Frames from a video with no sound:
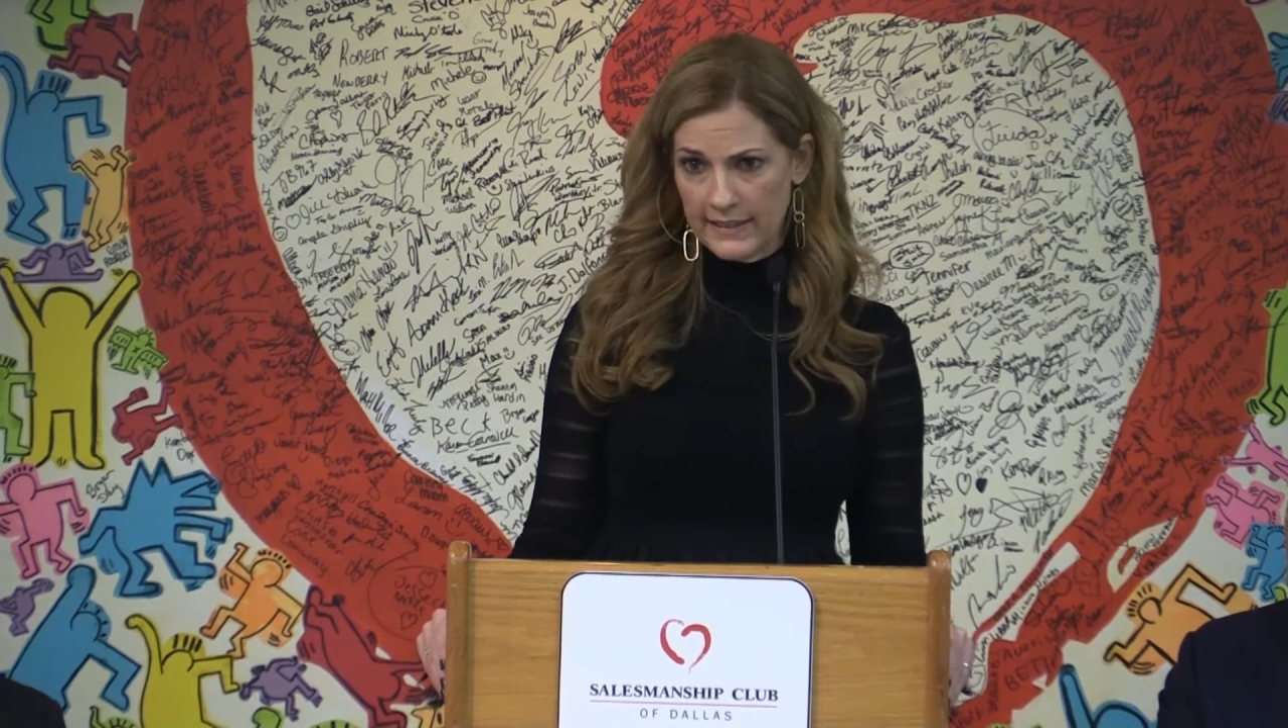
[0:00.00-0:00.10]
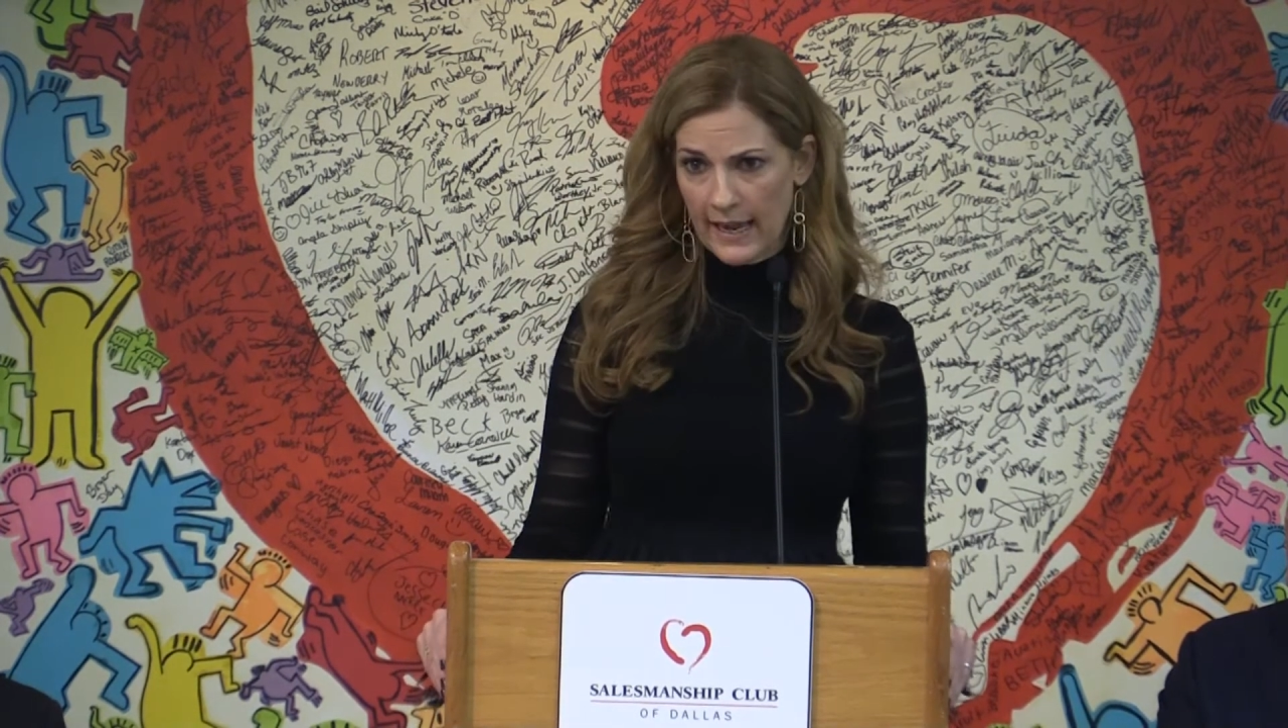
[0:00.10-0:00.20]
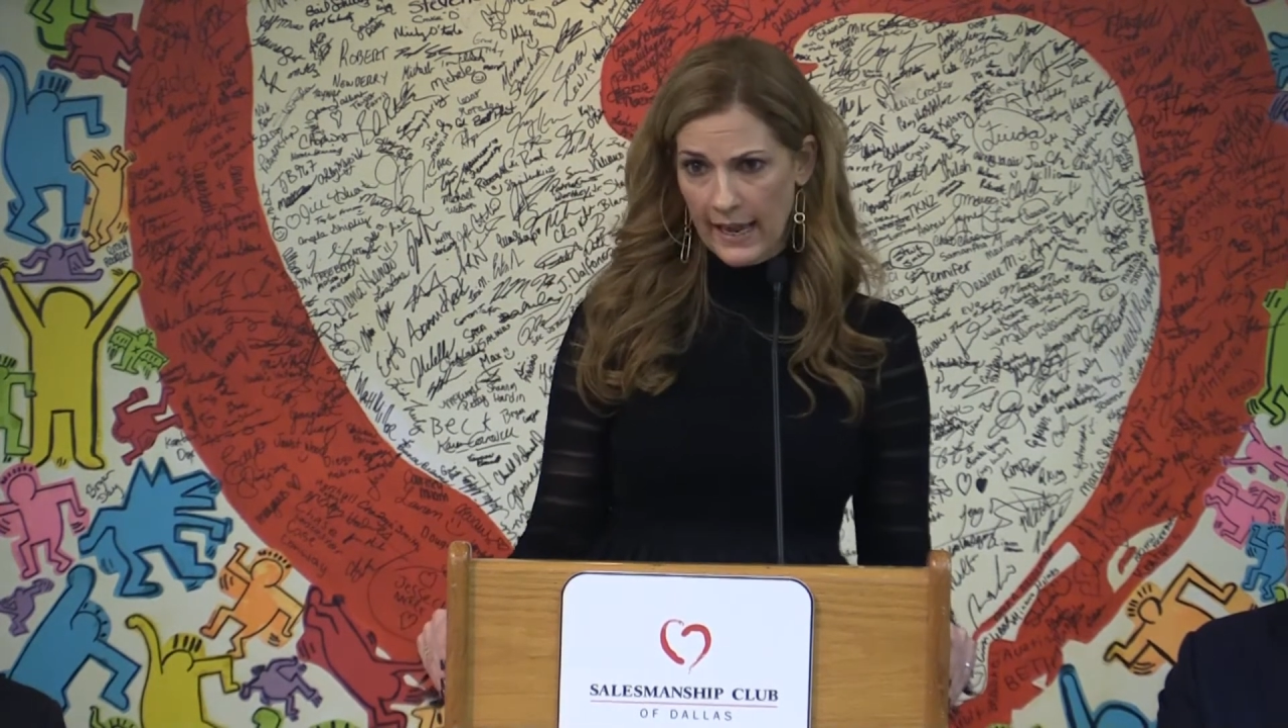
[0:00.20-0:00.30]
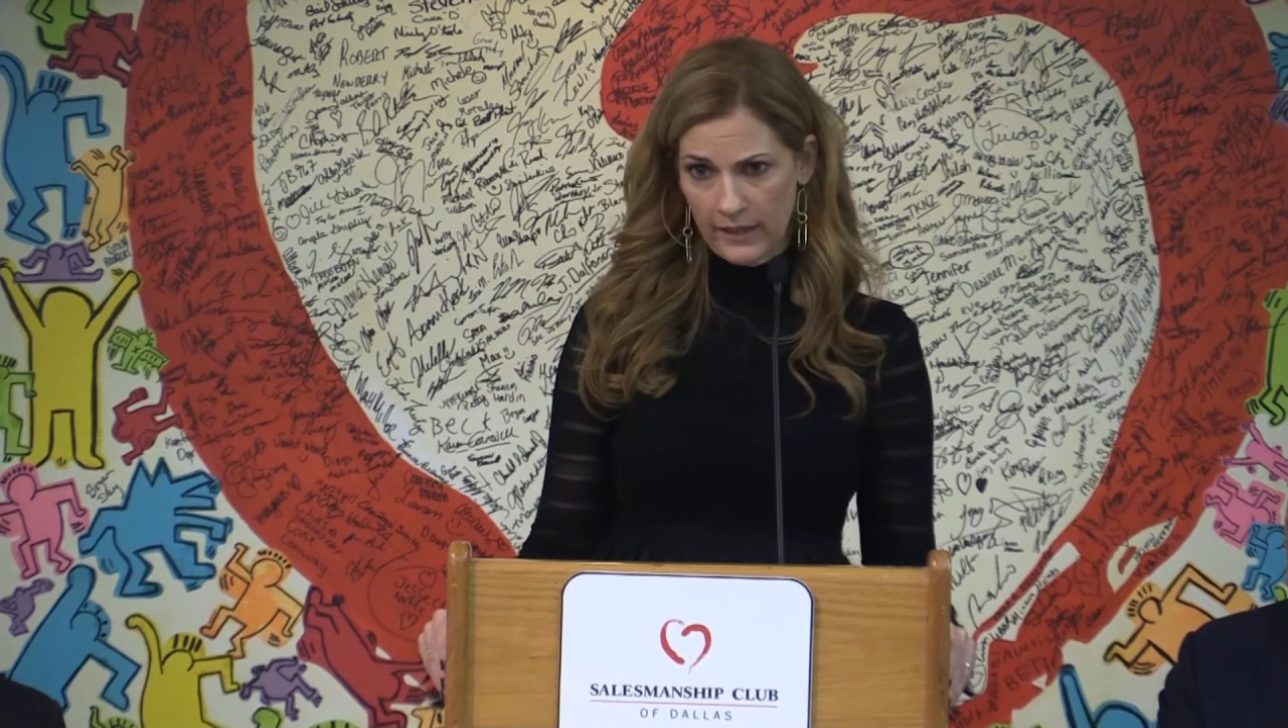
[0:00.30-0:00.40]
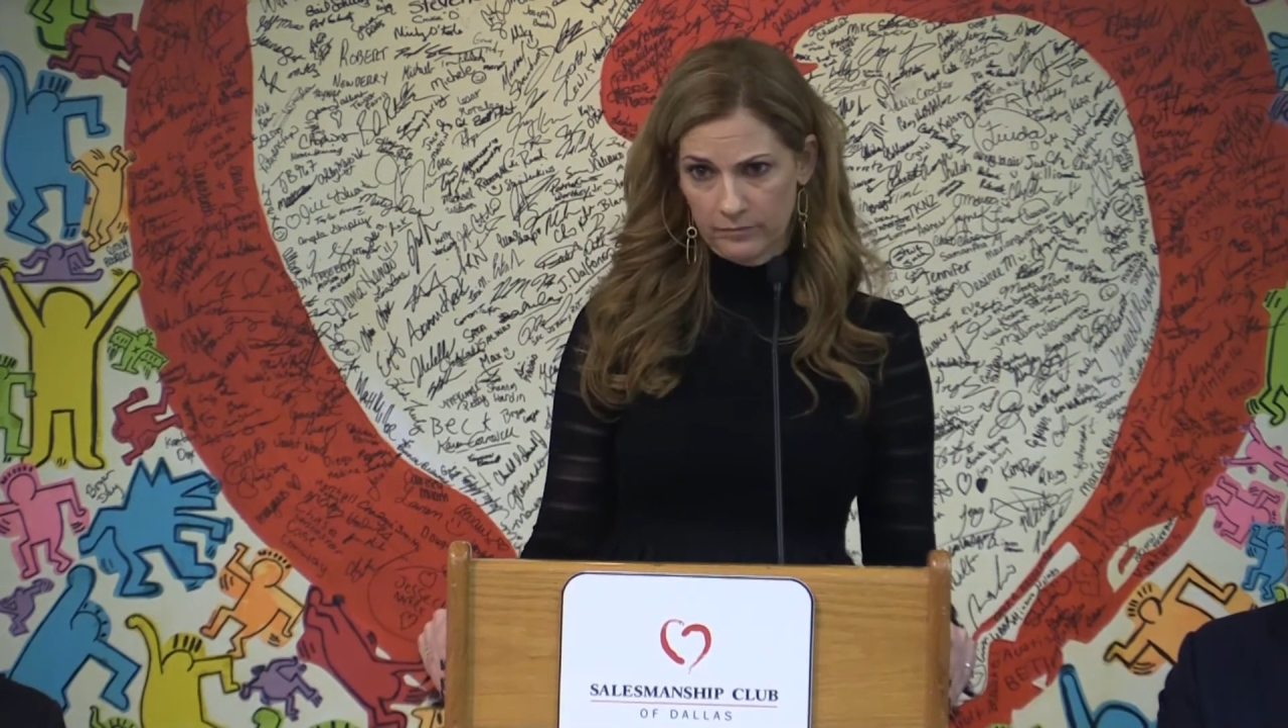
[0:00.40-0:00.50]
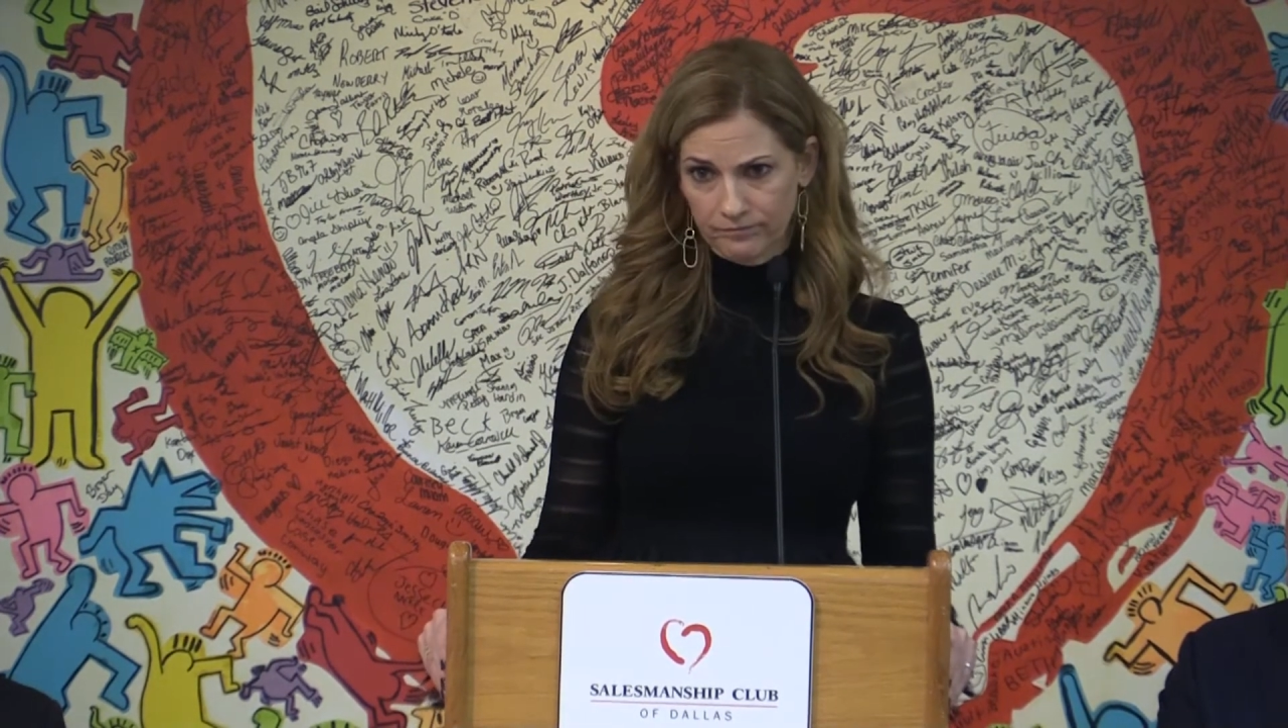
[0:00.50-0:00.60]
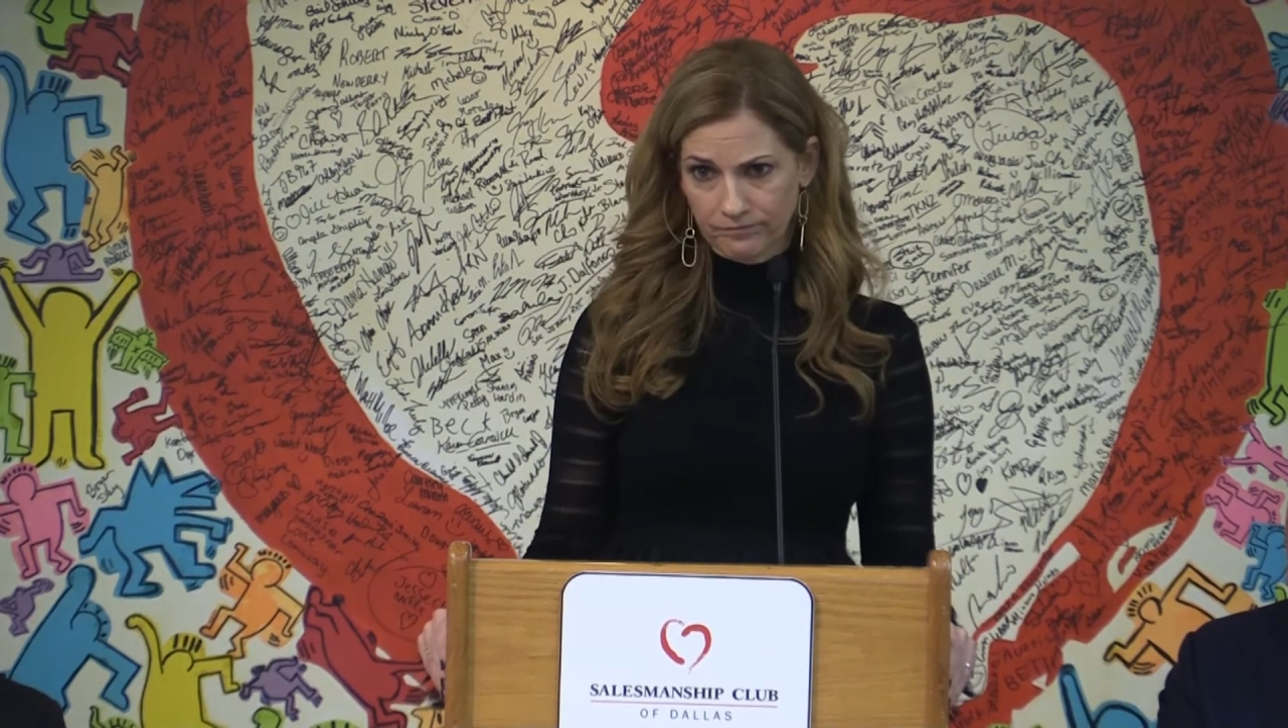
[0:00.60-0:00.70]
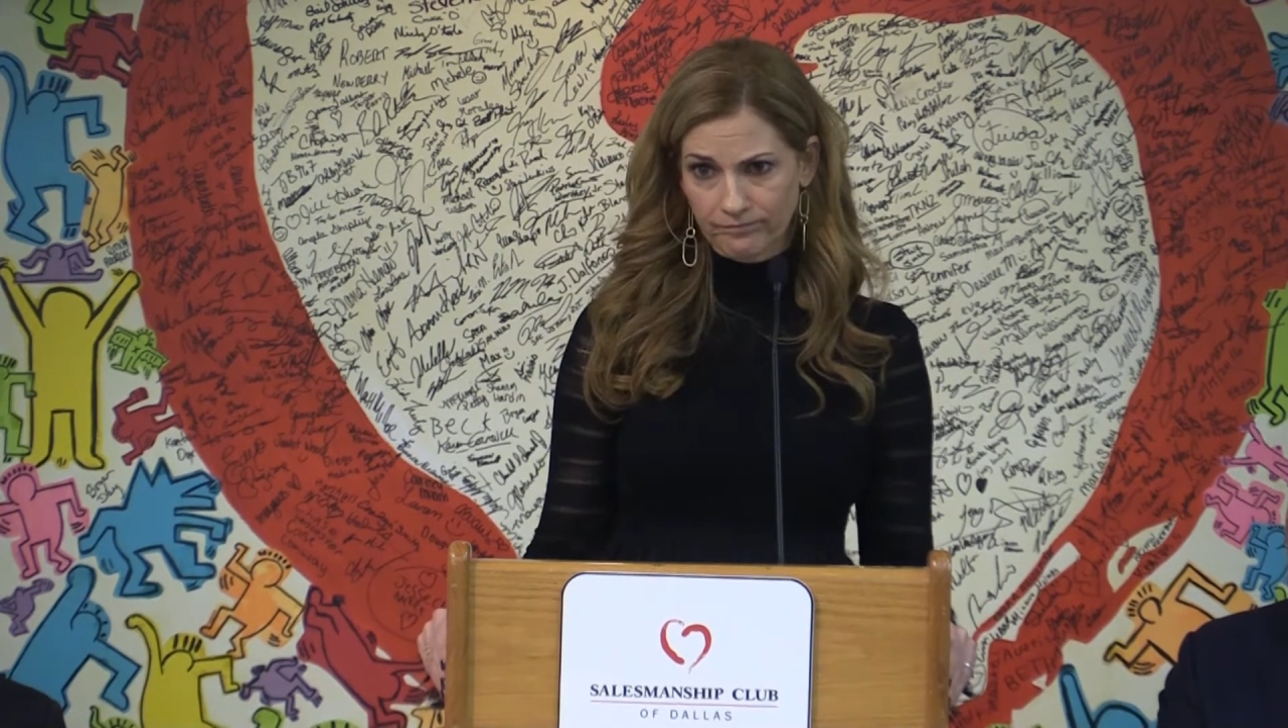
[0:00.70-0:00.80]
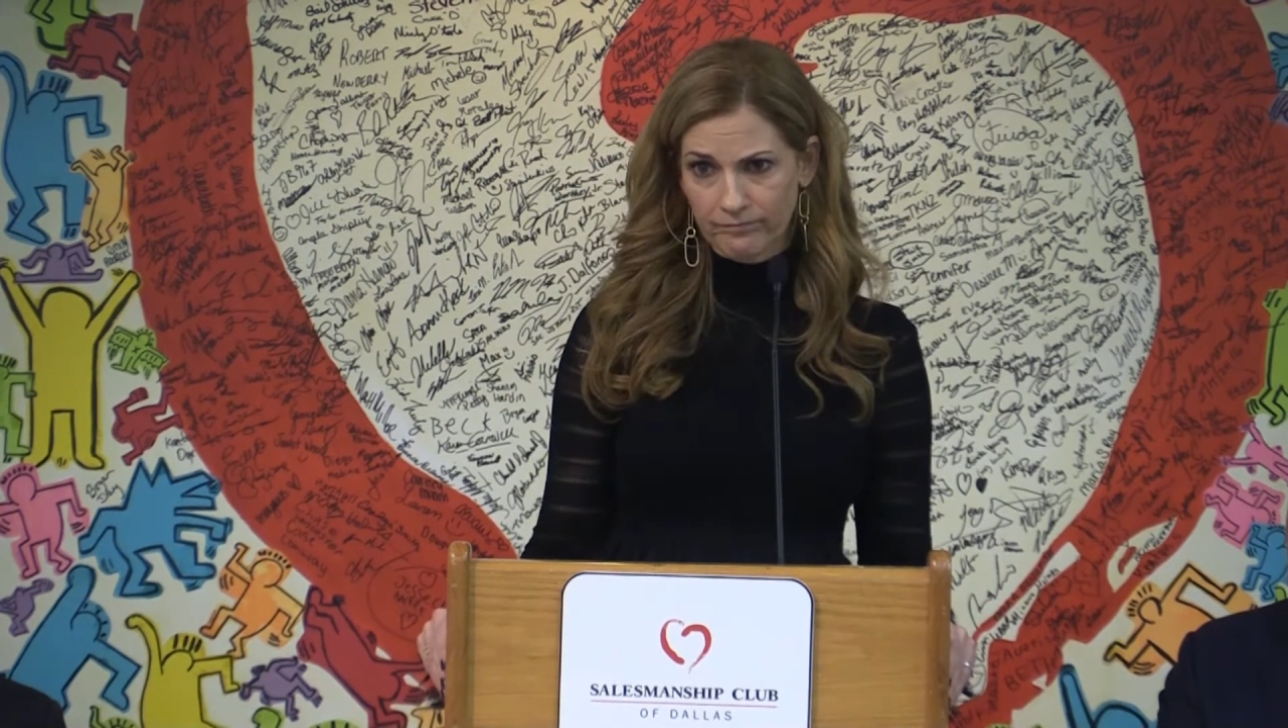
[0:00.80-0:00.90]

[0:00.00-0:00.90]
day.